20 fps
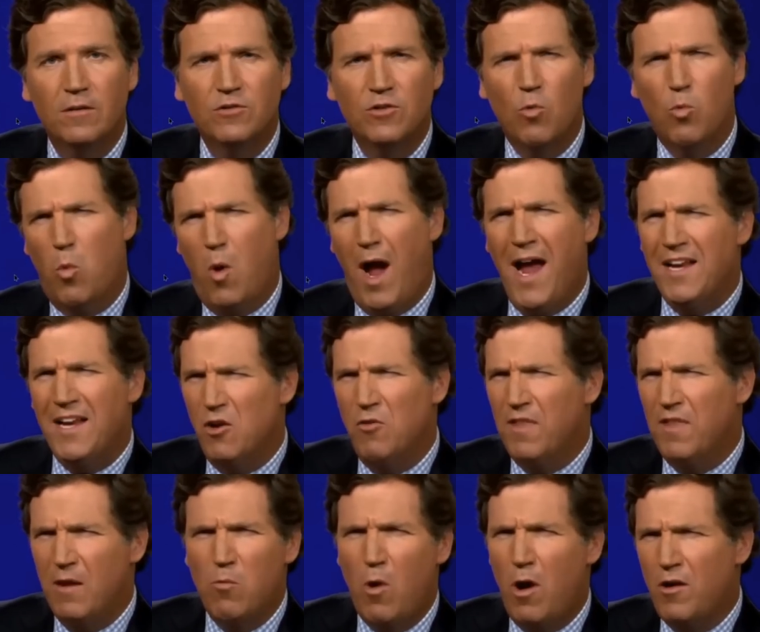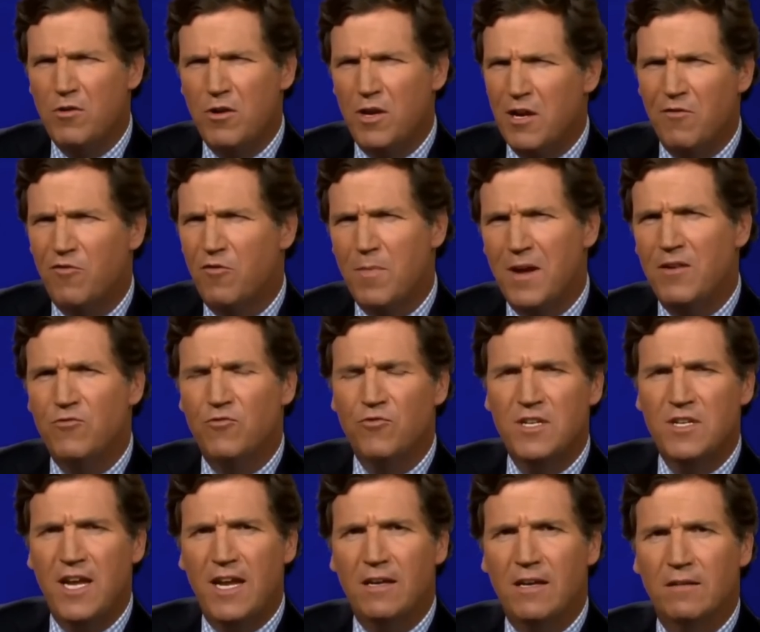So why don't they want you to hear from
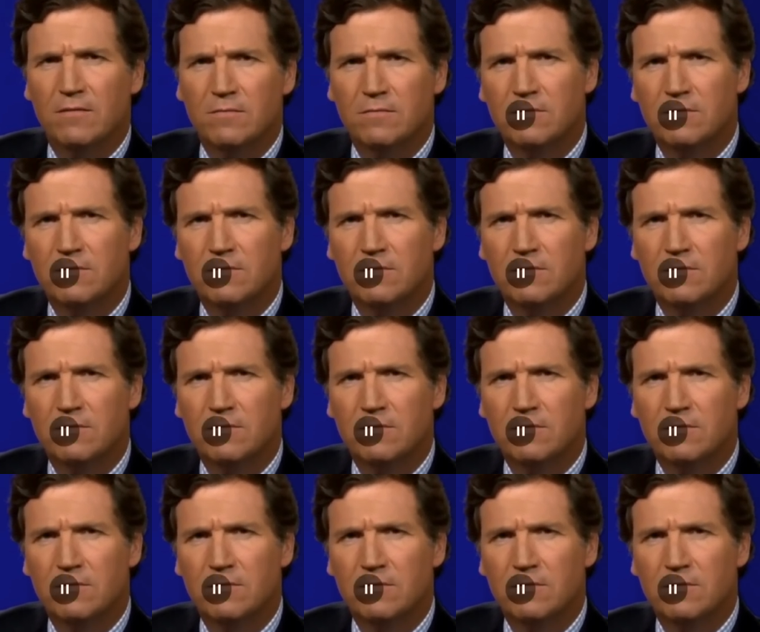Andrew Tate?